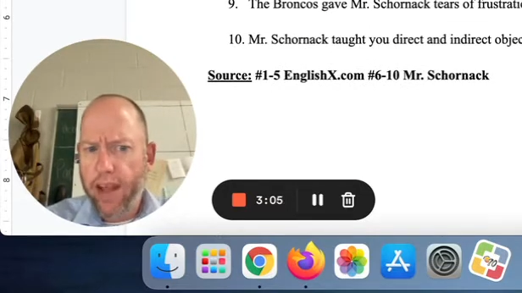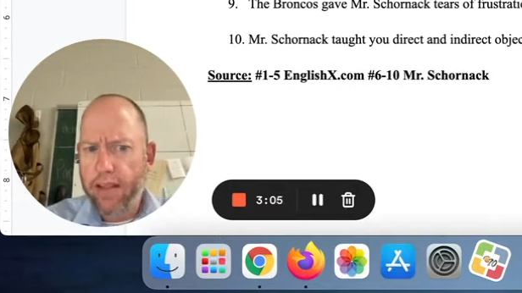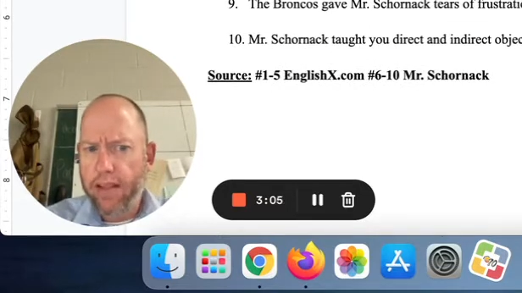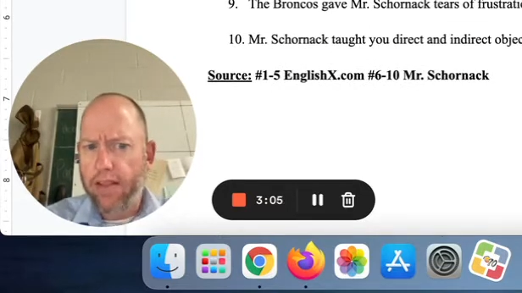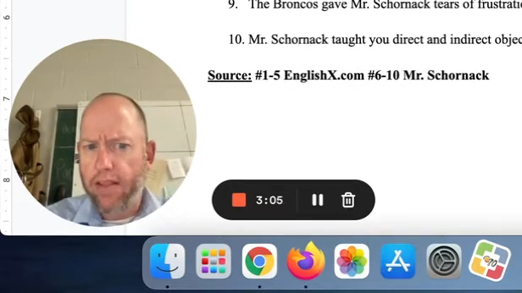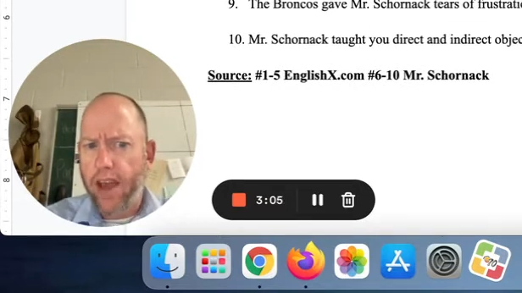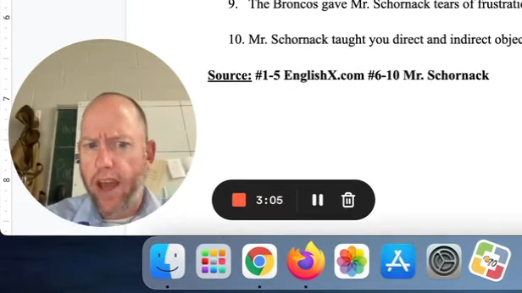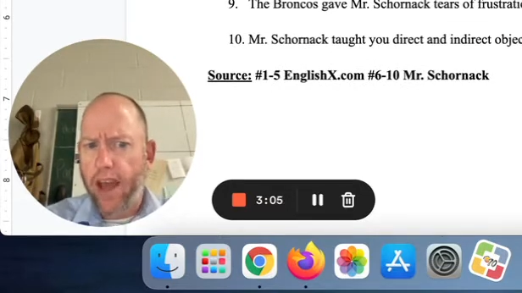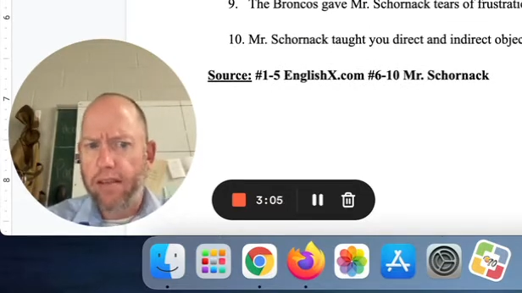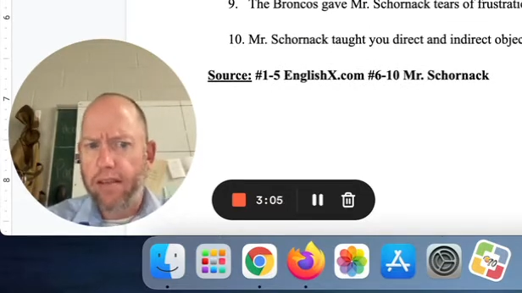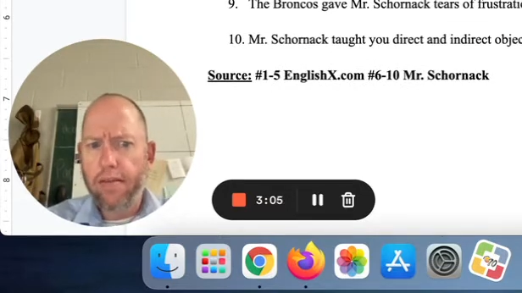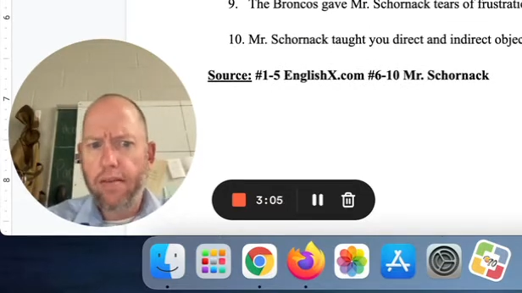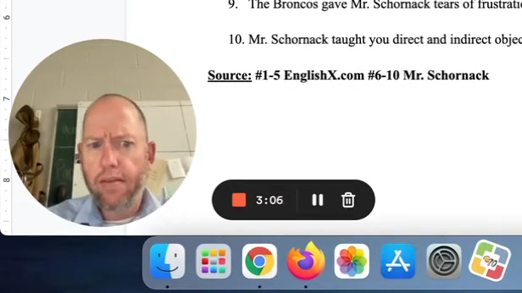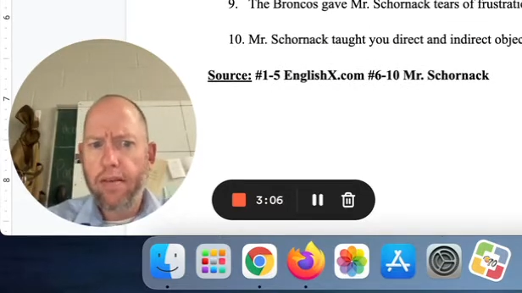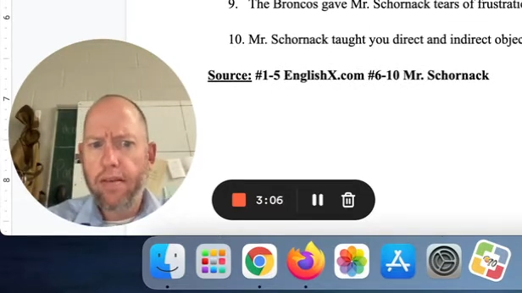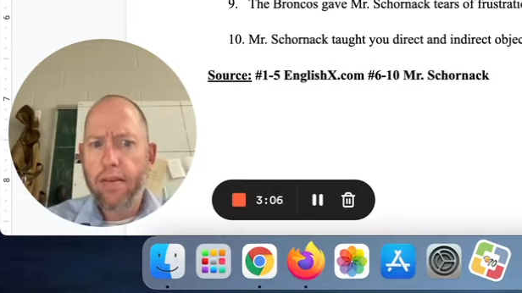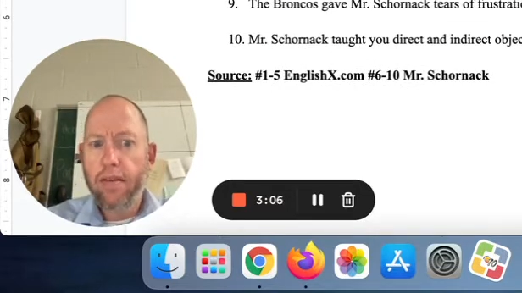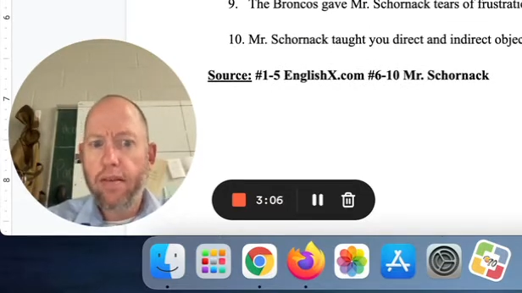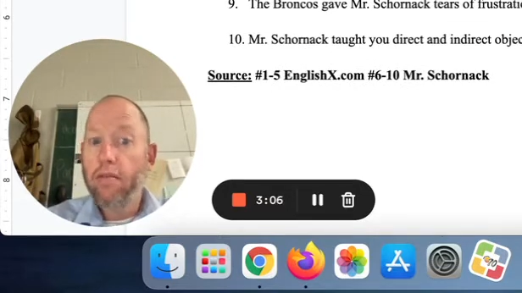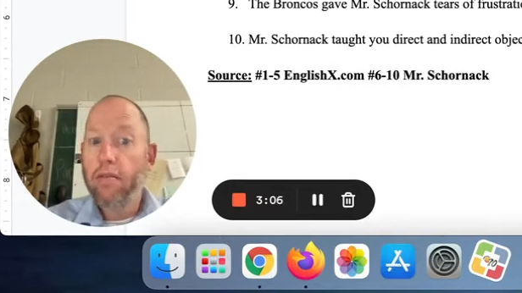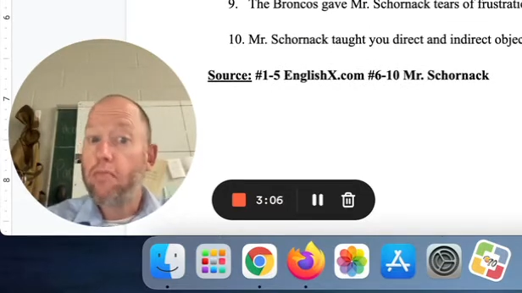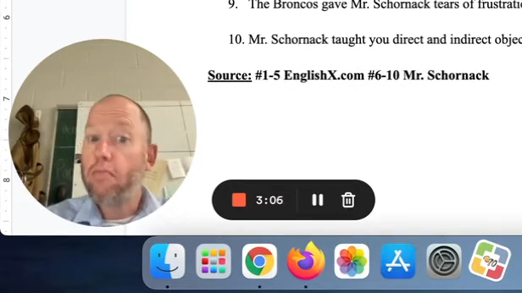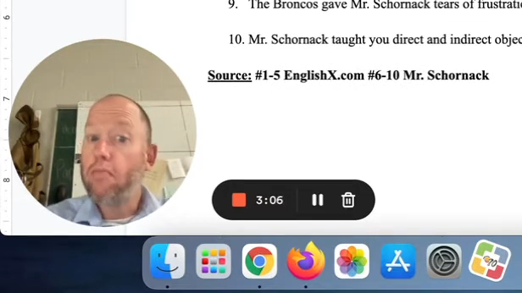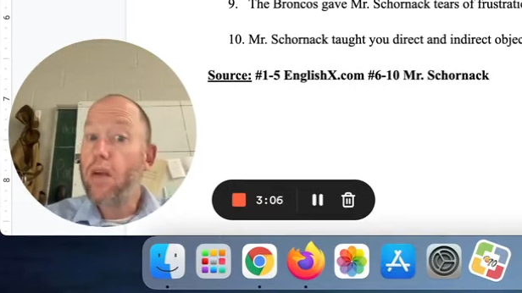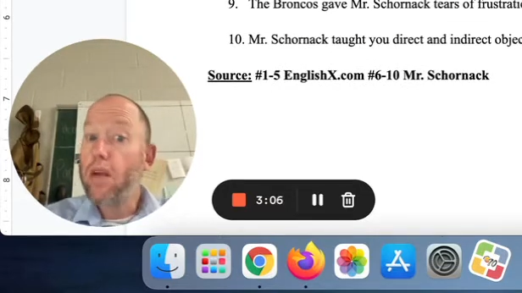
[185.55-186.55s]
10,
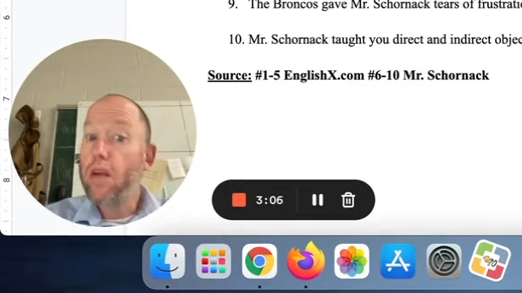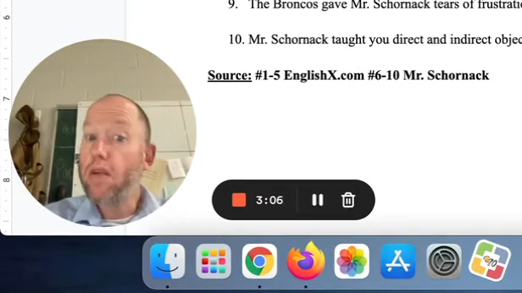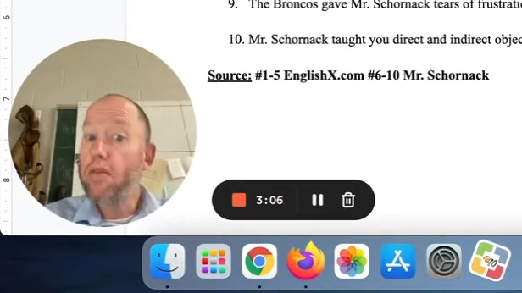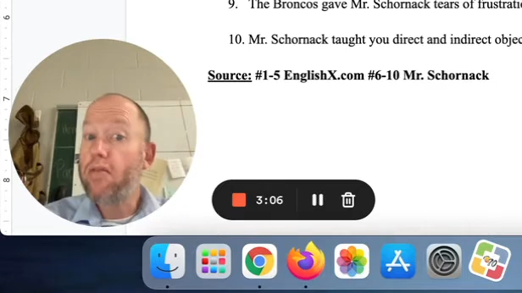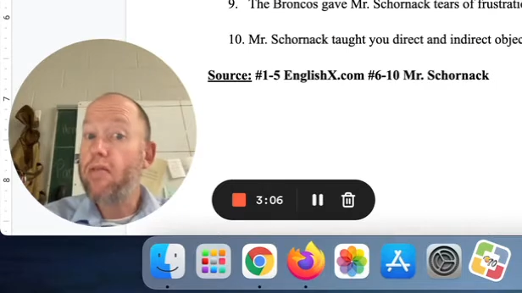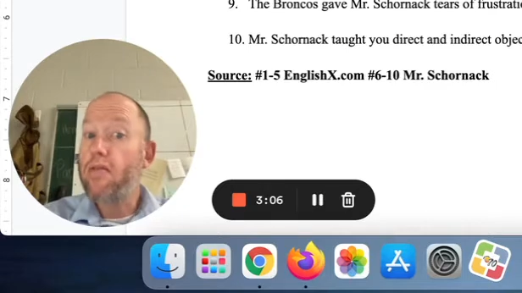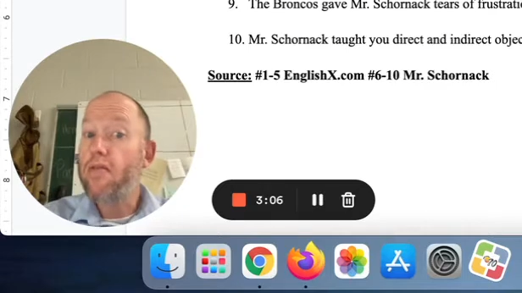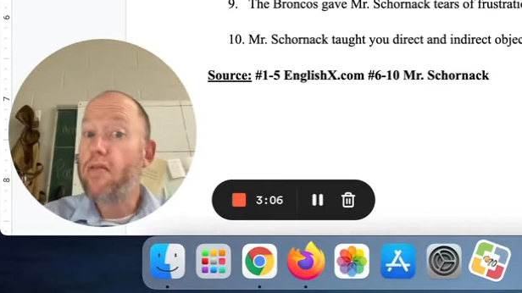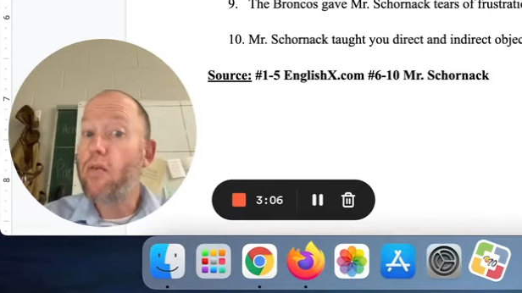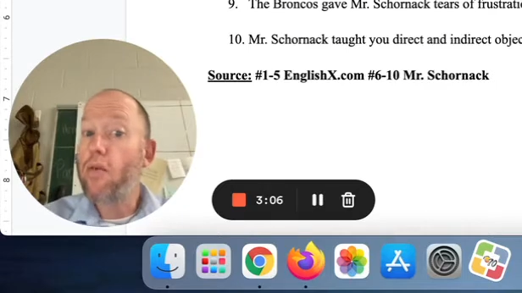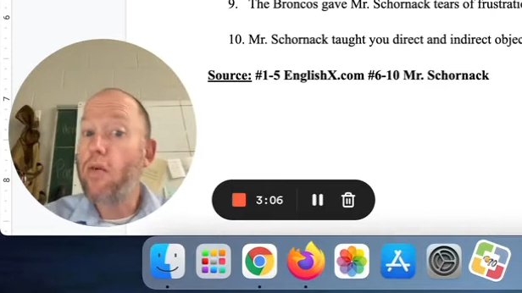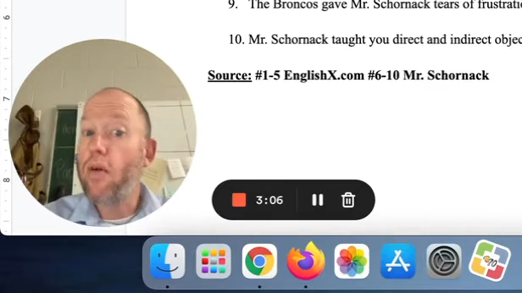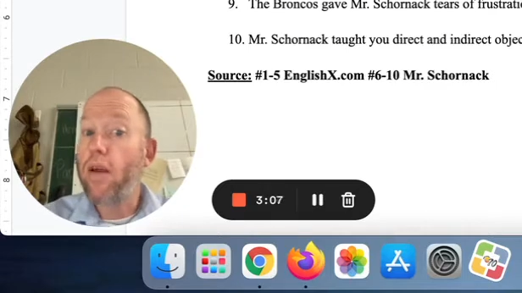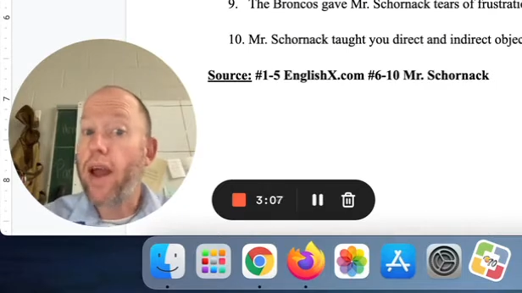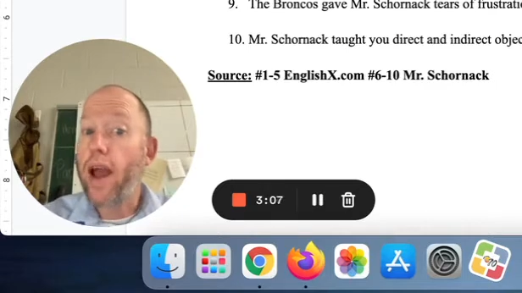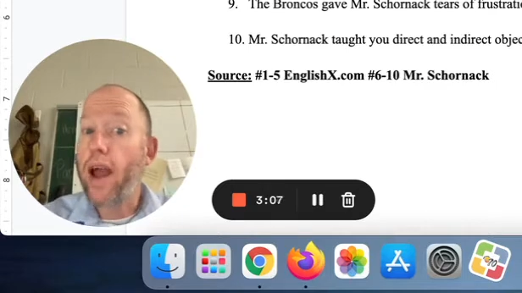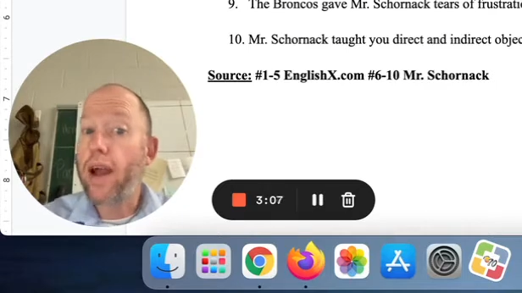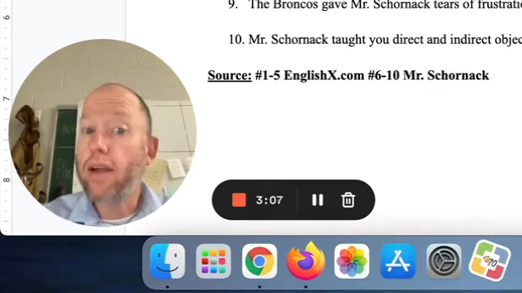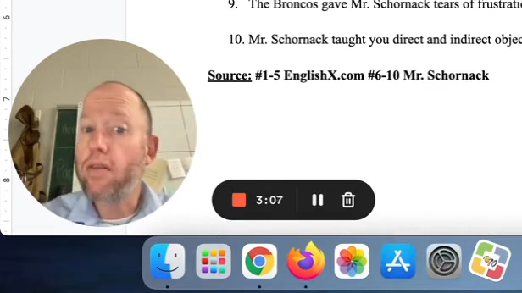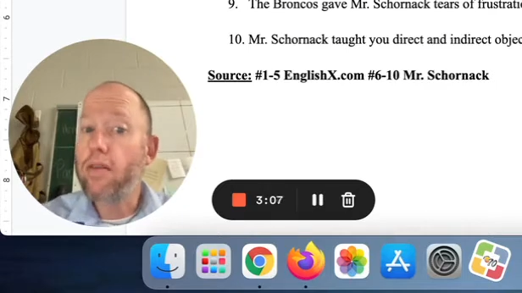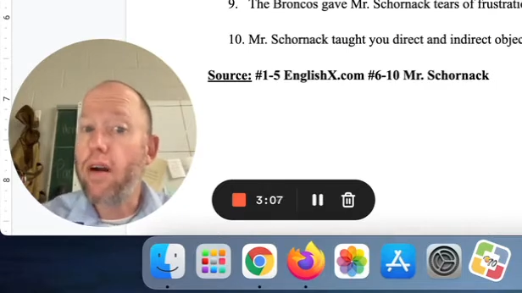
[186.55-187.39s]
Mr. Shornack